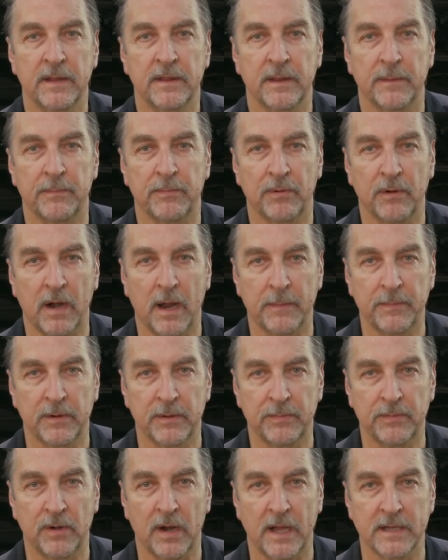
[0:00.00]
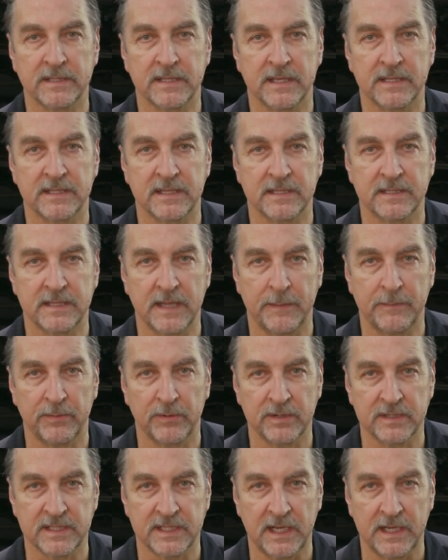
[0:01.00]
the proper processes and
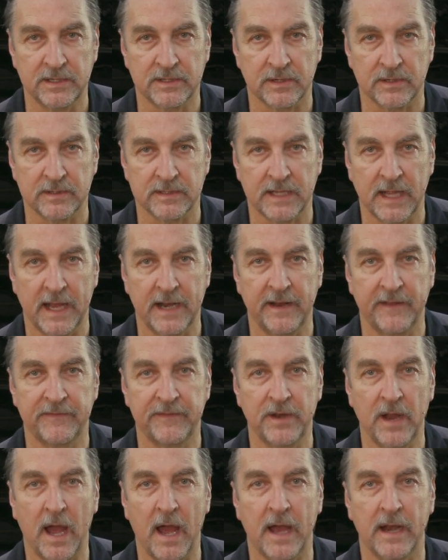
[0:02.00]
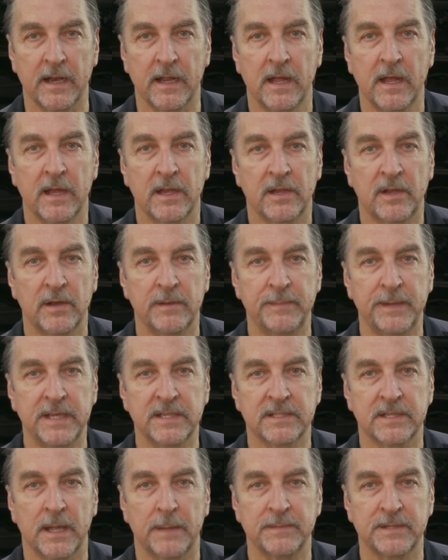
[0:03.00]
procedures, and if not, could be
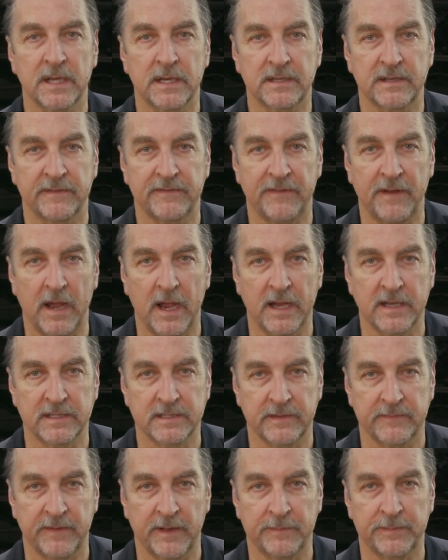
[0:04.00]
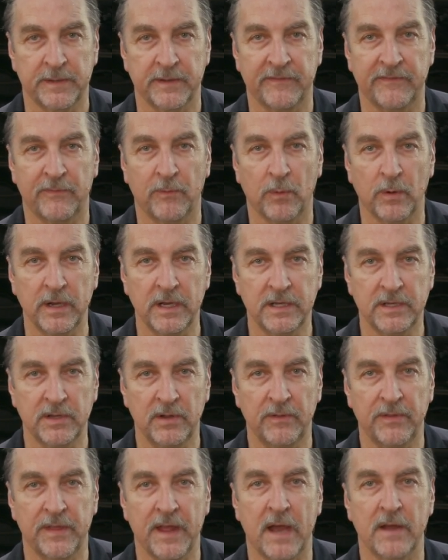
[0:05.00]
subject to fines of up to
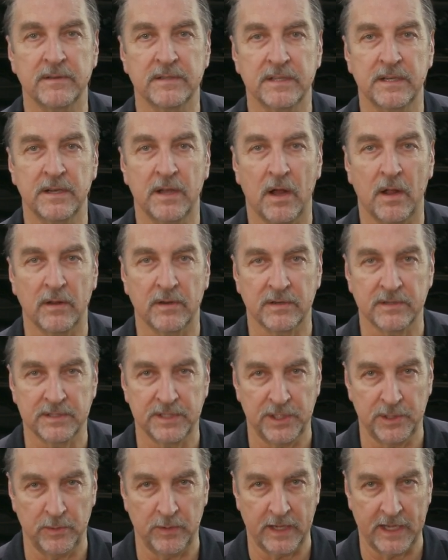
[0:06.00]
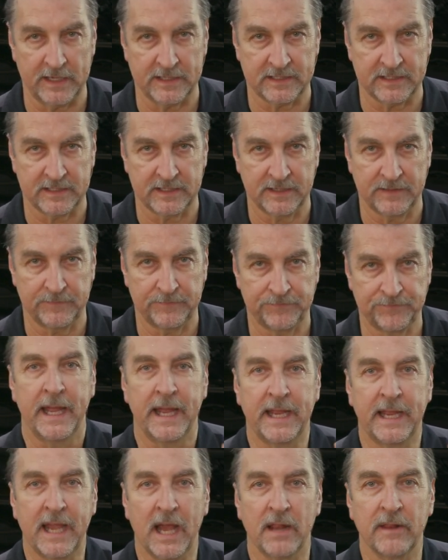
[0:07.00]
$42,000 U.S.
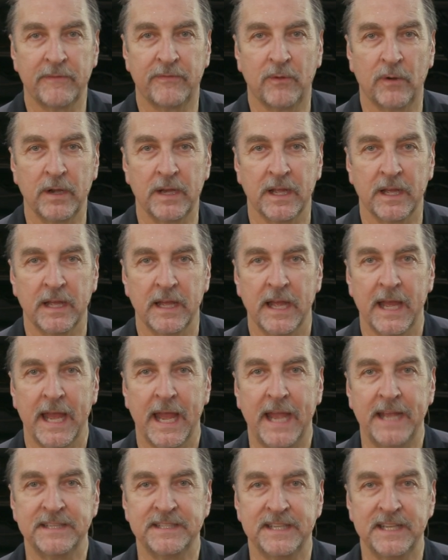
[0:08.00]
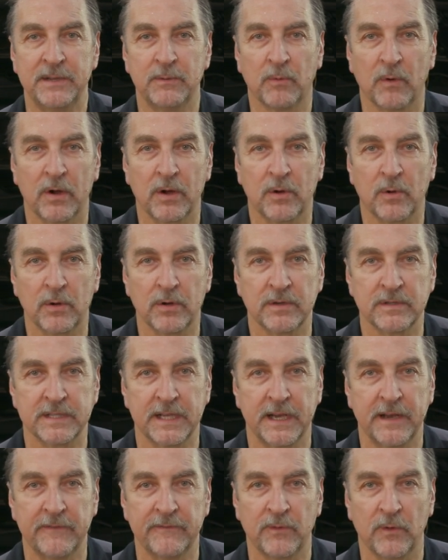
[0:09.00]
In California, AC work orders
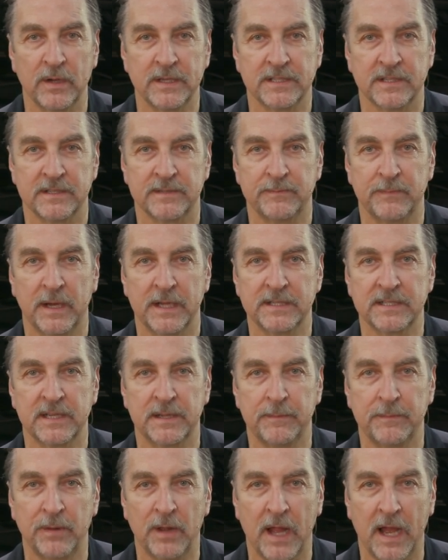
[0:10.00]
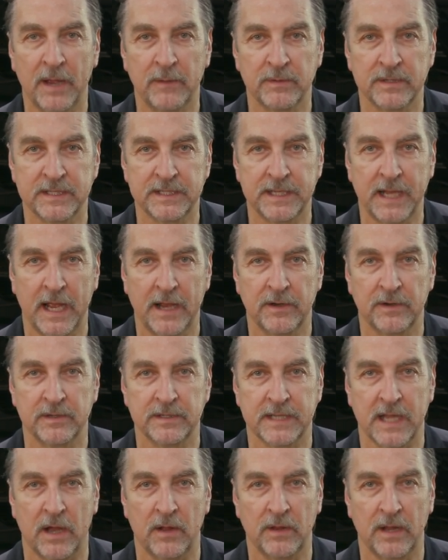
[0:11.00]
and invoices must comply with
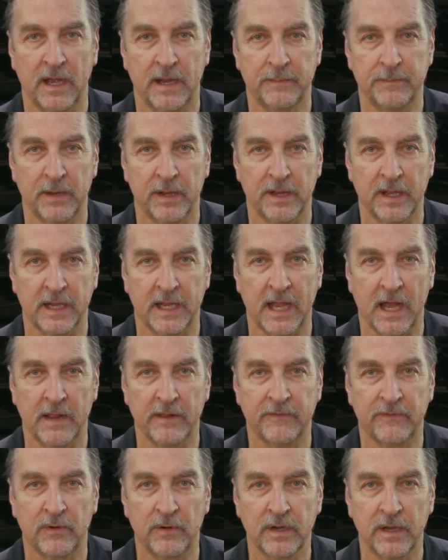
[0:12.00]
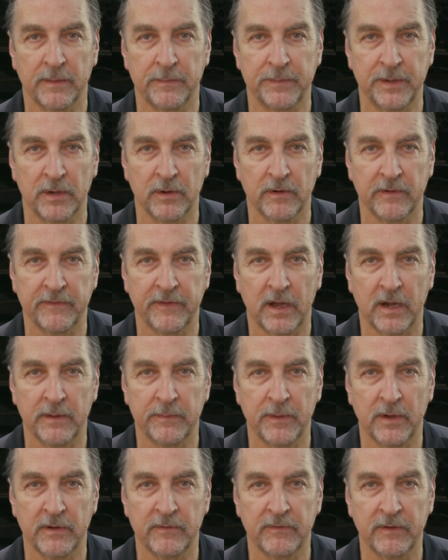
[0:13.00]
standards outlined by the California Bureau of
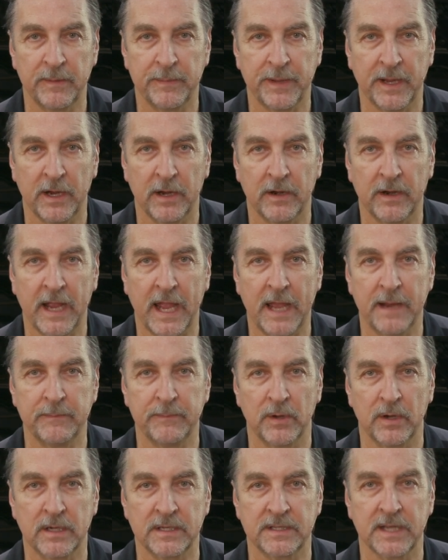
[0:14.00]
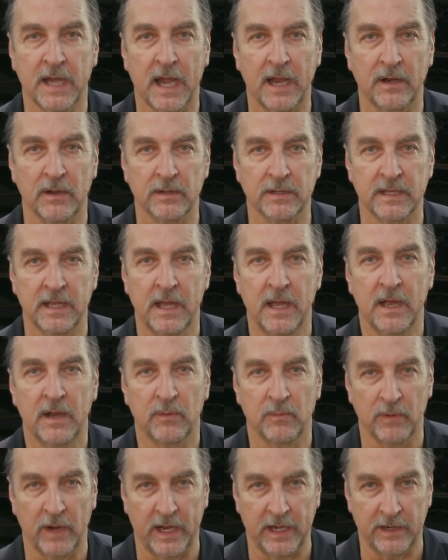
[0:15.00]
Automotive Repair Handbook titled
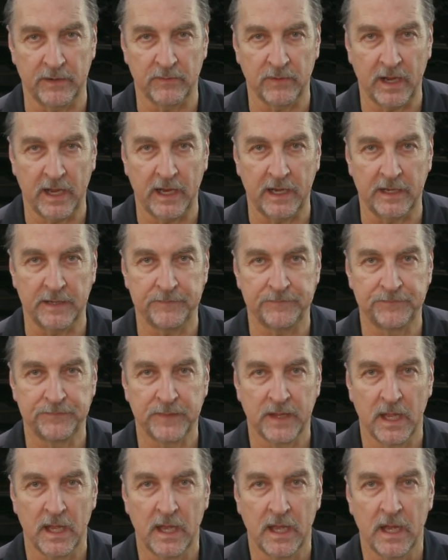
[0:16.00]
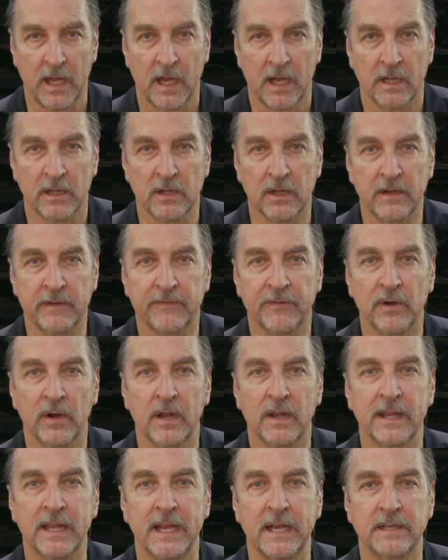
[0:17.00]
Write It Right. Look for a
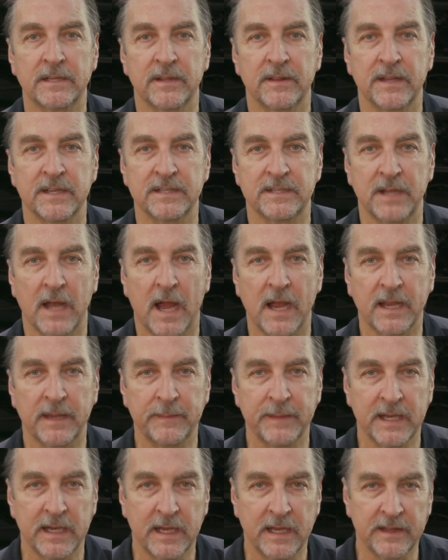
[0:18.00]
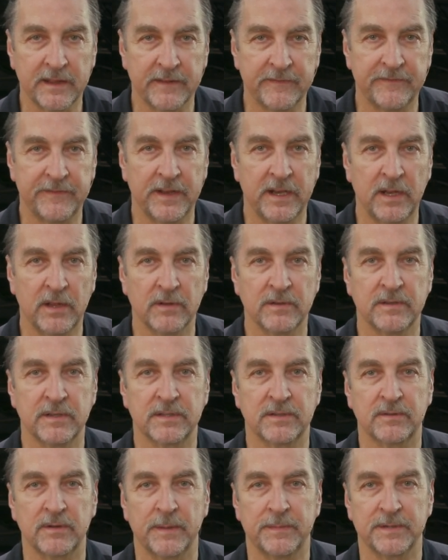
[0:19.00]
link to this document in the video
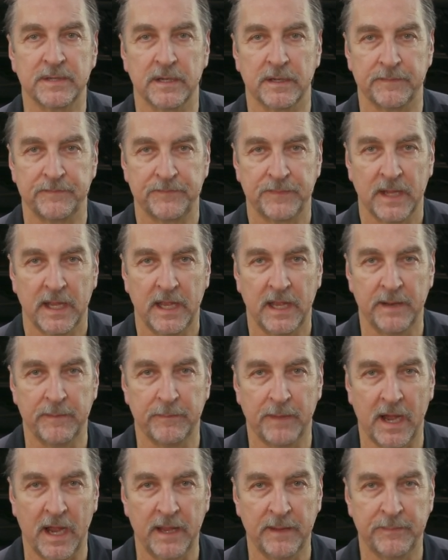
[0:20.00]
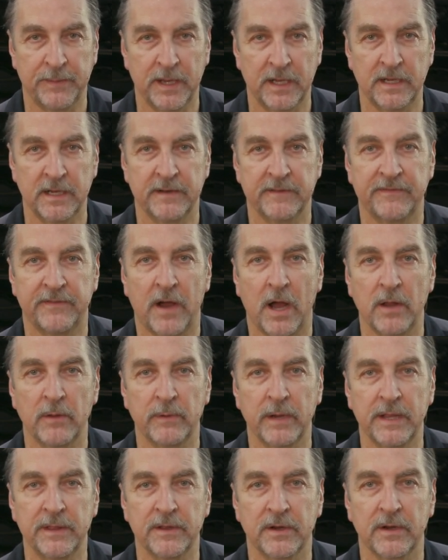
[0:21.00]
description. In my opinion,
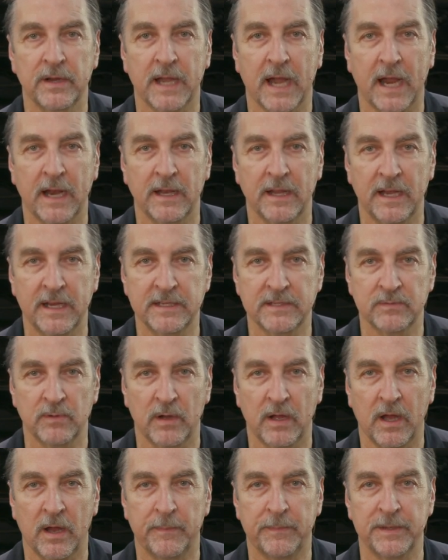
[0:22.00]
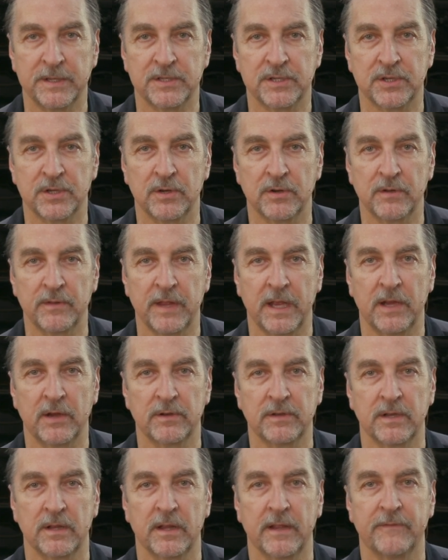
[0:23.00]
following their guidelines will help ensure that you're
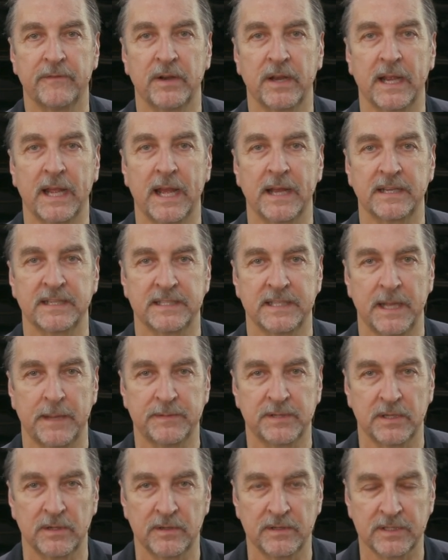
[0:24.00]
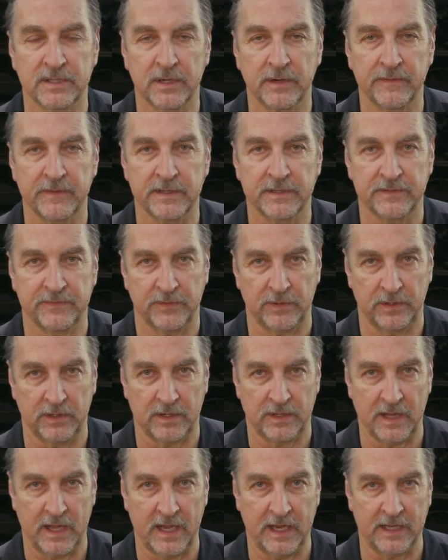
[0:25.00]
delivering exceptional service for your
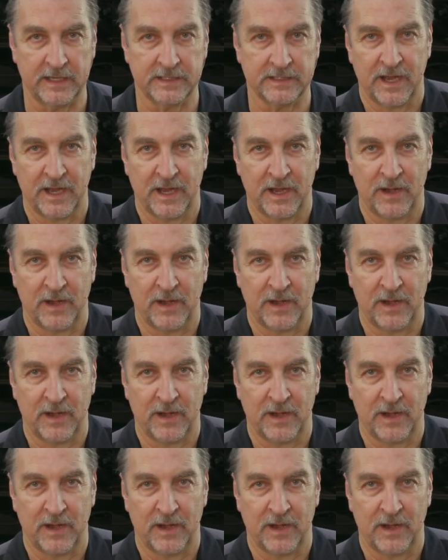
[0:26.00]
clients.